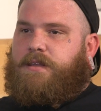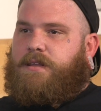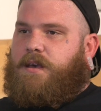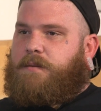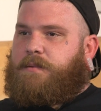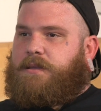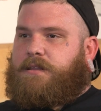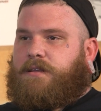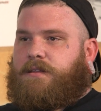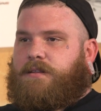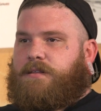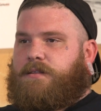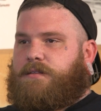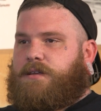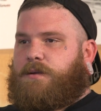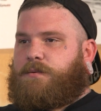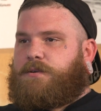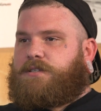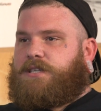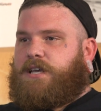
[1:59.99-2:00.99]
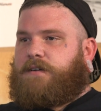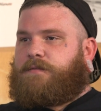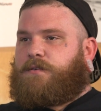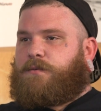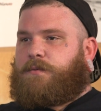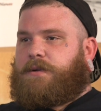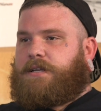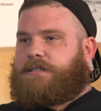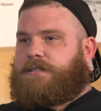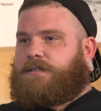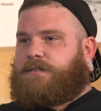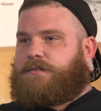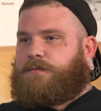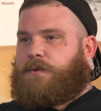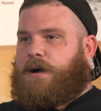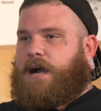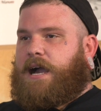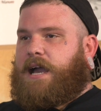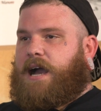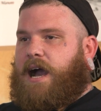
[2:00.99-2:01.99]
I mean, there were several reasons
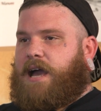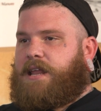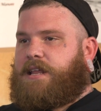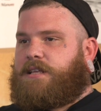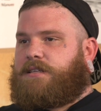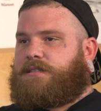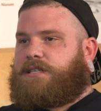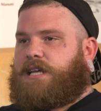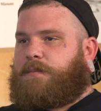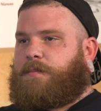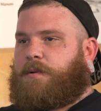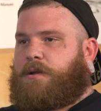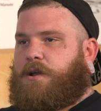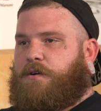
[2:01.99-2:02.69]
why I didn't set up a